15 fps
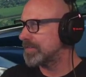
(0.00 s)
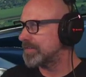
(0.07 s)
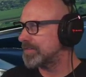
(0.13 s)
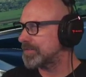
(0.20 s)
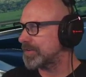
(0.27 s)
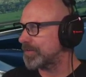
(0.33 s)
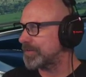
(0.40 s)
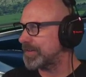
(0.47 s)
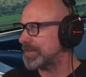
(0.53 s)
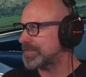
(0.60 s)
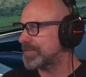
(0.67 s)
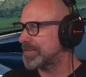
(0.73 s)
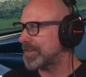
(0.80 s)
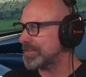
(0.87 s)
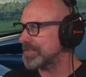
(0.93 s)
So
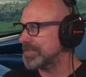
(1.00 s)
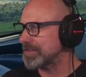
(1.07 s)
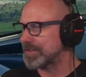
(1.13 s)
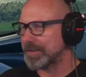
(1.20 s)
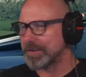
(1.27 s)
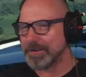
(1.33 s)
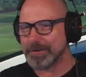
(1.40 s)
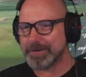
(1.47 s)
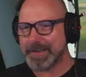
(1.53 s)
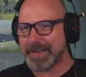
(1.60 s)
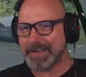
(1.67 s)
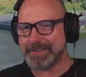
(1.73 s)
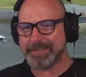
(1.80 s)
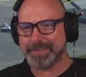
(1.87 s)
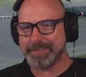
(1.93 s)
this doesn't look
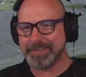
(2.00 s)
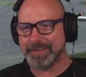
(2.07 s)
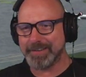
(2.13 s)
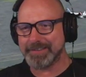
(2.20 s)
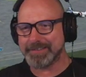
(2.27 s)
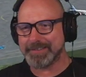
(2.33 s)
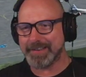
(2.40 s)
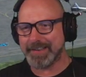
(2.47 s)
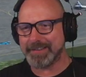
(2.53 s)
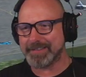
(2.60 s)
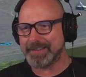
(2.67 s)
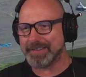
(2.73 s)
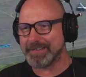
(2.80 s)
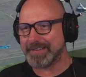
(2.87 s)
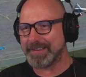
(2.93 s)
as nice
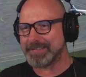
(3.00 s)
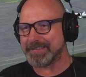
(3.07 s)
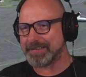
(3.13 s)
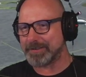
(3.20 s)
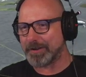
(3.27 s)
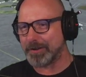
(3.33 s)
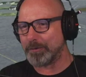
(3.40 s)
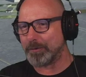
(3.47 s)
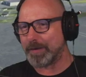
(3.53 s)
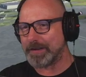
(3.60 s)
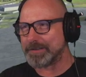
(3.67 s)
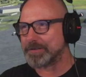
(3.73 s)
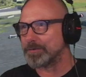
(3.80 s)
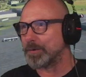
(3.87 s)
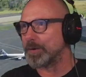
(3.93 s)
as it
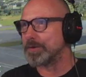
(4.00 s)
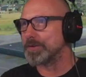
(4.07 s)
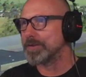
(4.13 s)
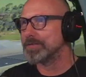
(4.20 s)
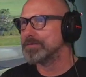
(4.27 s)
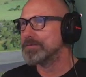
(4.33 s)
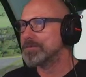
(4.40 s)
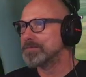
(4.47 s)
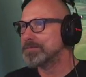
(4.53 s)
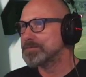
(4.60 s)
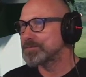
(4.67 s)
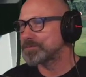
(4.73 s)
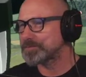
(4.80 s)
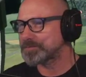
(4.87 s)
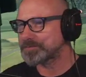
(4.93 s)
otherwise would.
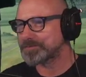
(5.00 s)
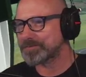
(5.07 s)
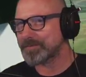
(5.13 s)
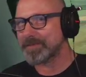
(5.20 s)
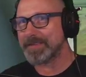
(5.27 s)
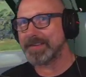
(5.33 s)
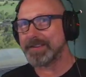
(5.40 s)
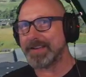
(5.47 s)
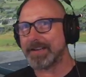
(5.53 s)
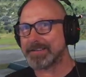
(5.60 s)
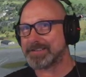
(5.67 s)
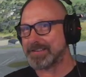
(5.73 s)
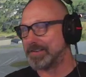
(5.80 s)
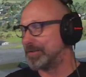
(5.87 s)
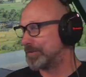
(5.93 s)
It
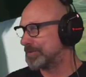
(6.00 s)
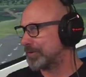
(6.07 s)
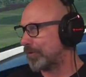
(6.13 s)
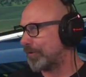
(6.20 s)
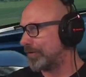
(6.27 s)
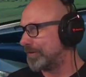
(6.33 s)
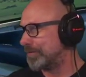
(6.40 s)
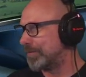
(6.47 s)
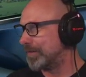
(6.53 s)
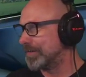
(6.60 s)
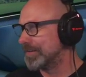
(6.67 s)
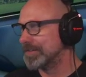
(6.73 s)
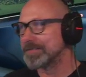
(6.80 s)
actually looks horrible